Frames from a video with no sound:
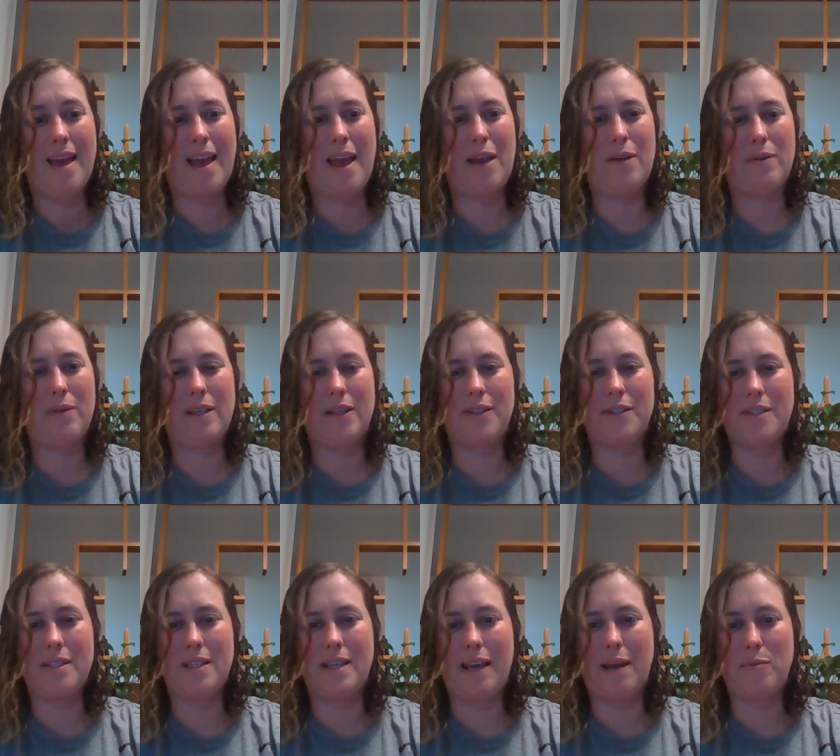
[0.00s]
Hey readers,
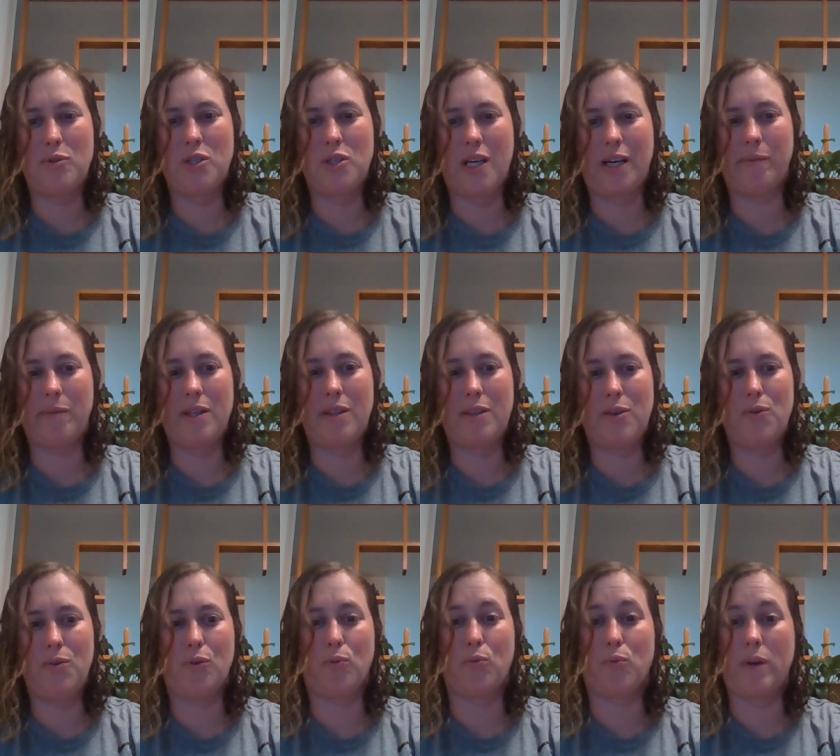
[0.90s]
today I'm sharing with you
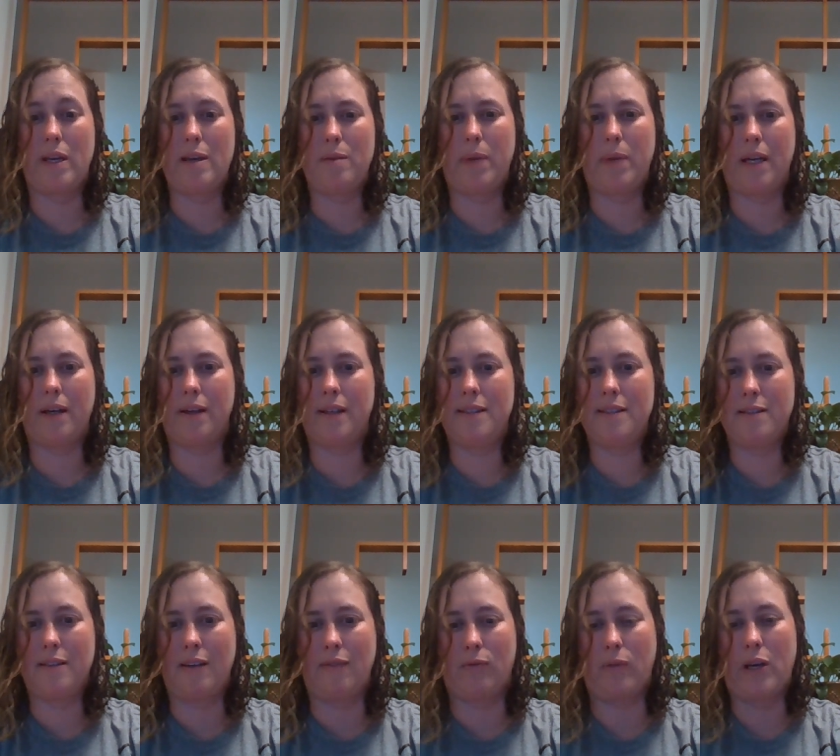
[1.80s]
The Reappearance
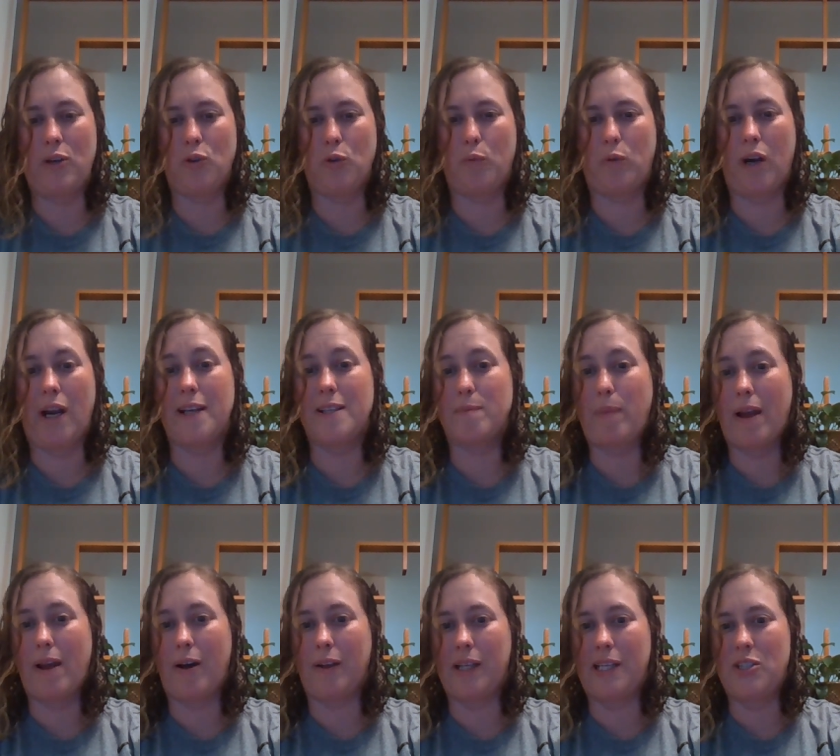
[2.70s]
of Rachel Price by
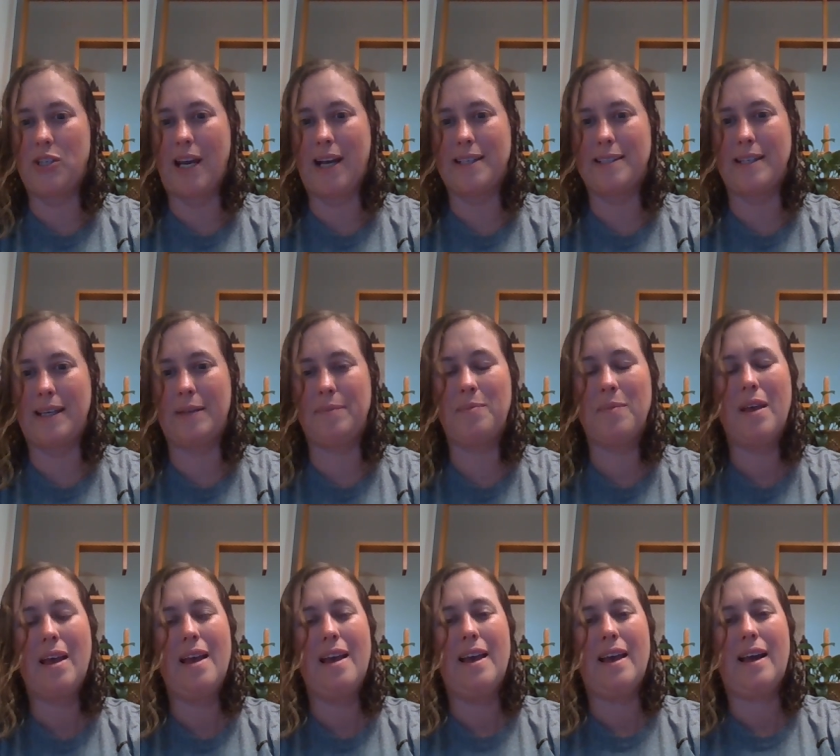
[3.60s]
Holly Jackson.
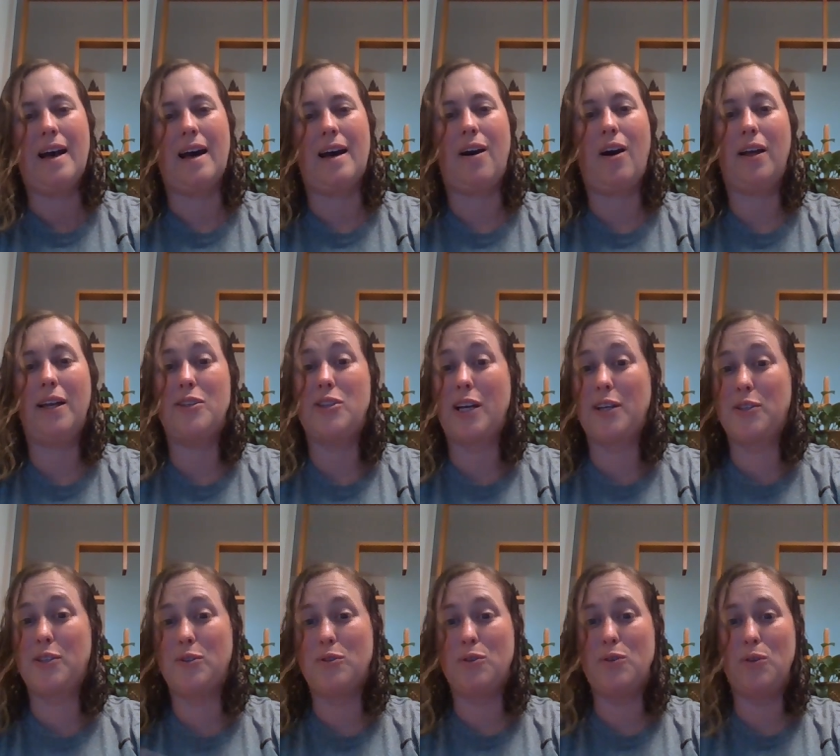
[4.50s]
Uh, Holly
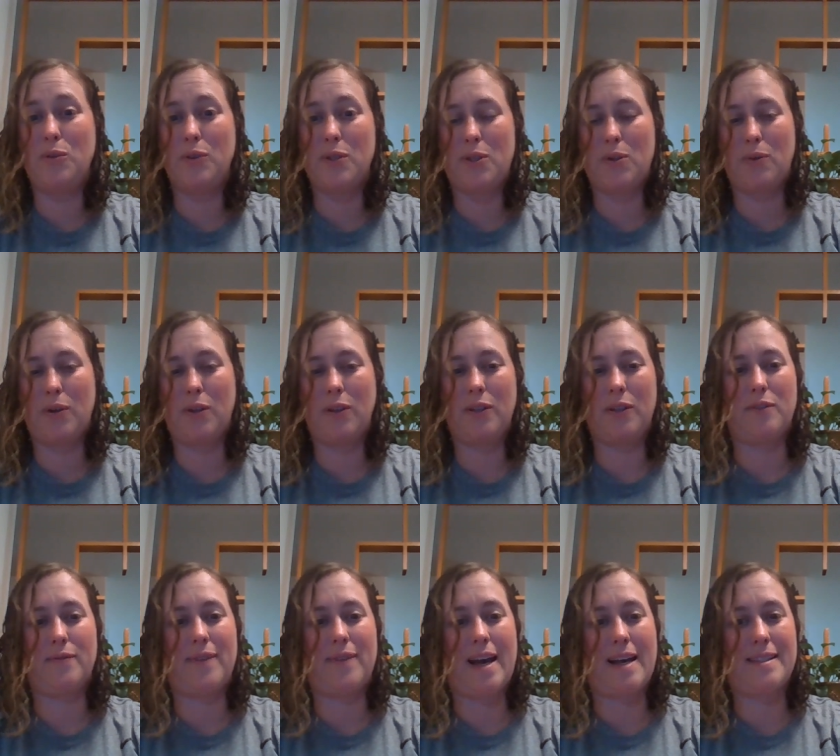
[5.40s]
Jackson's newest thriller
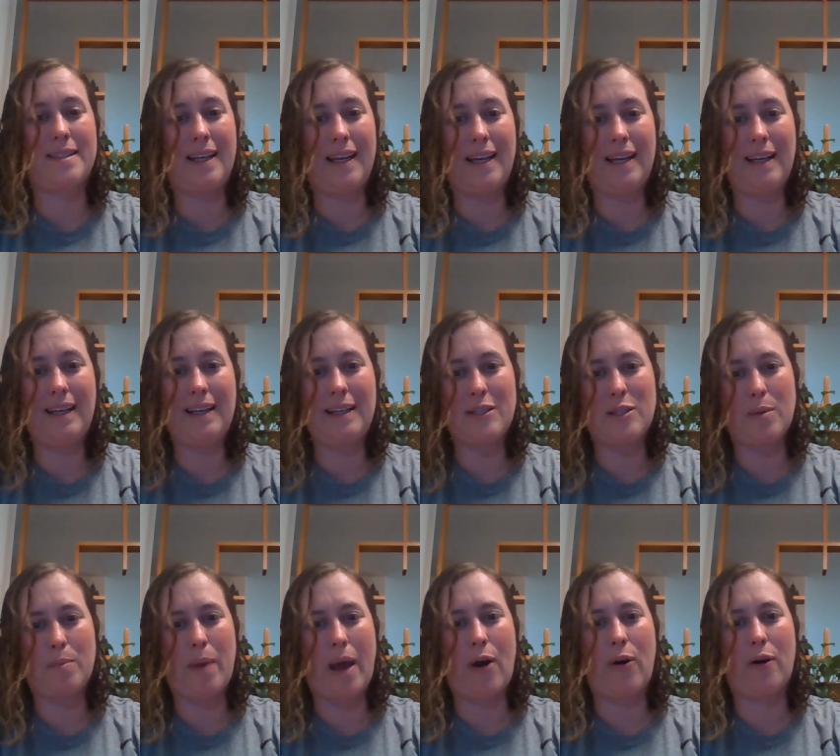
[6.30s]
is fascinating. It's
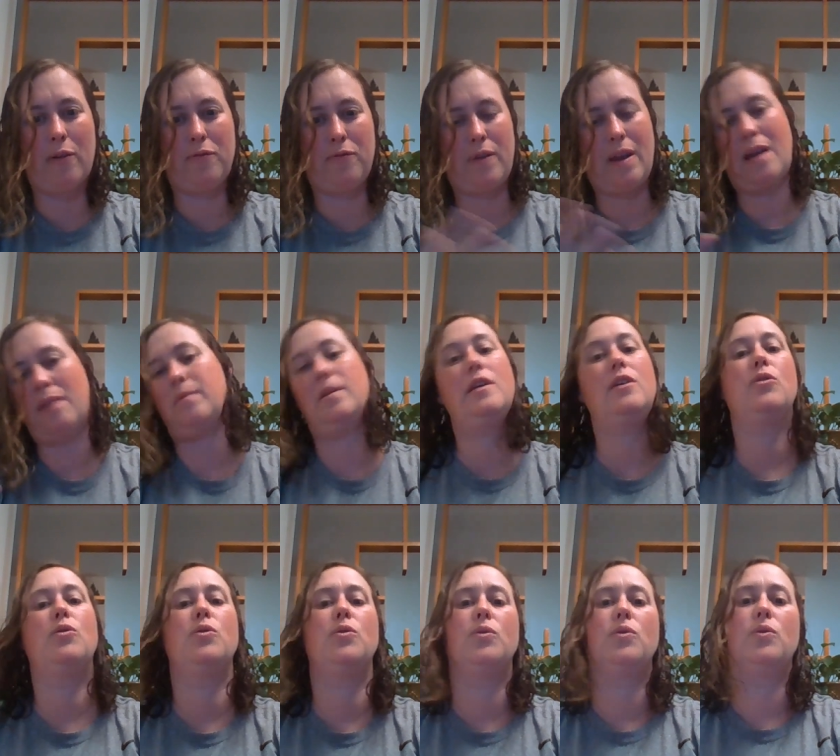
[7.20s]
about a family
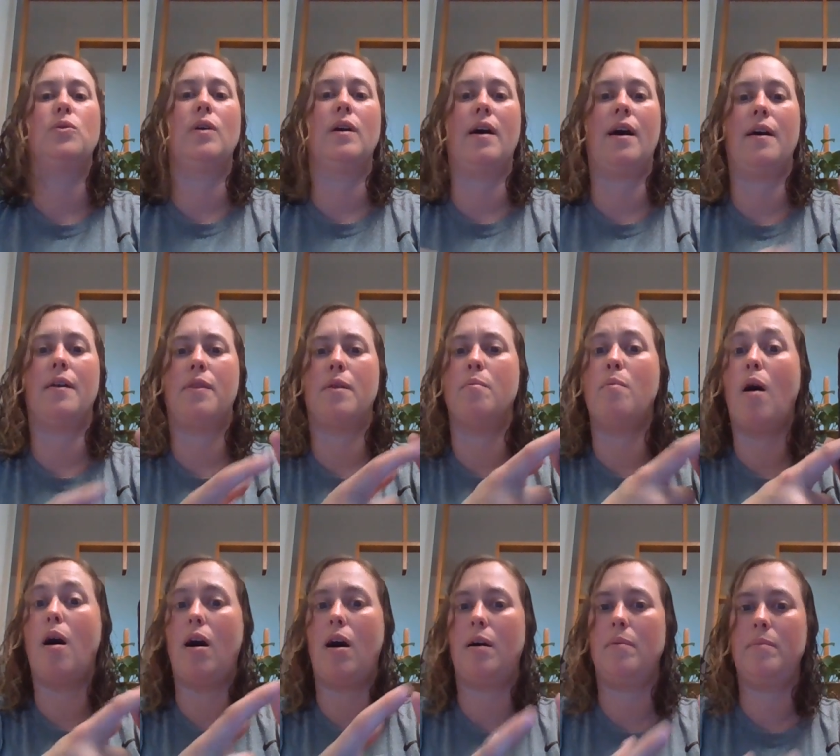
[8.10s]
who uh, the
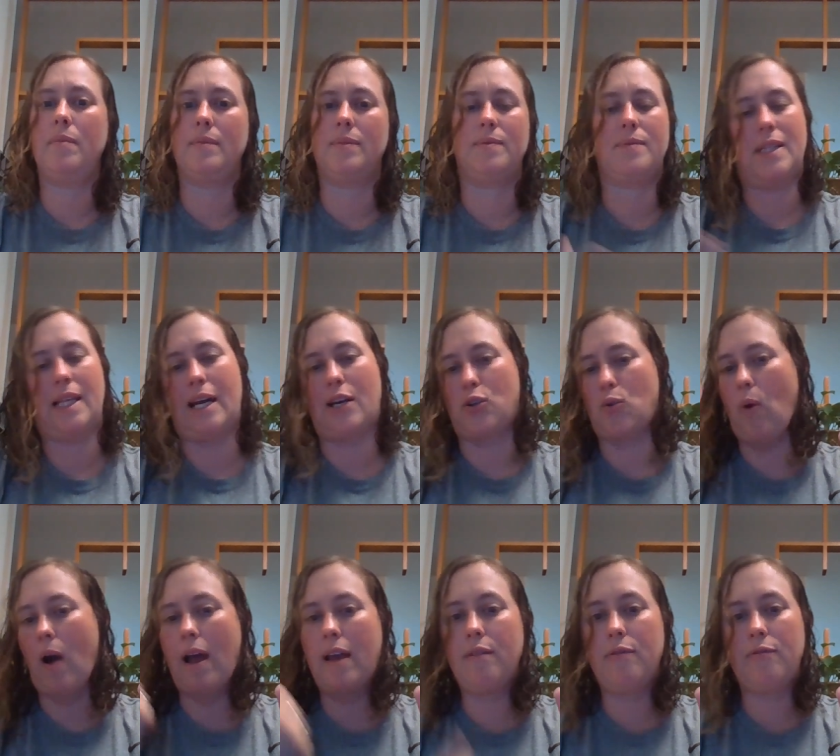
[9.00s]
mom slash
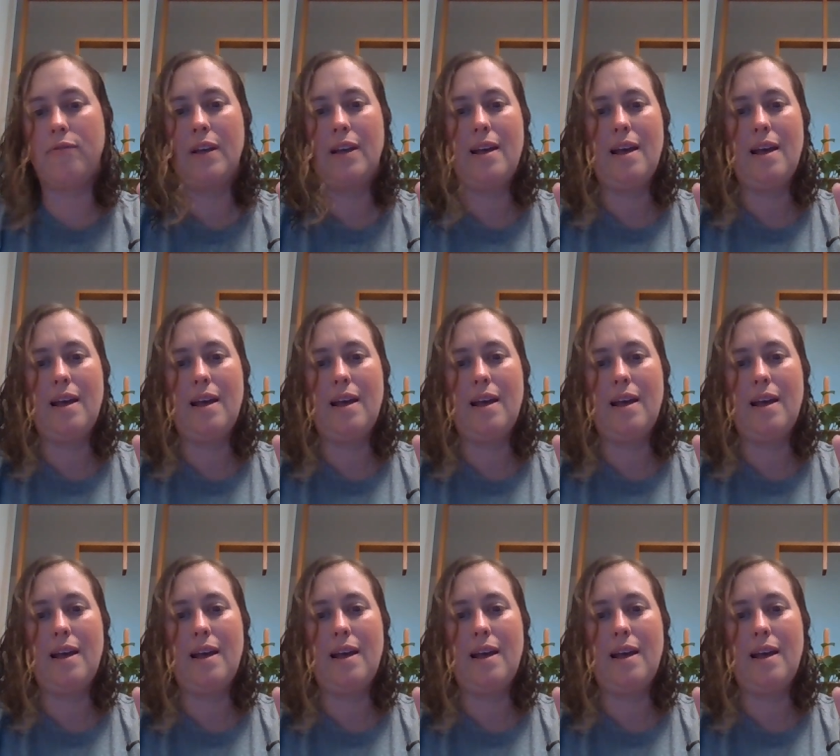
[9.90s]
wife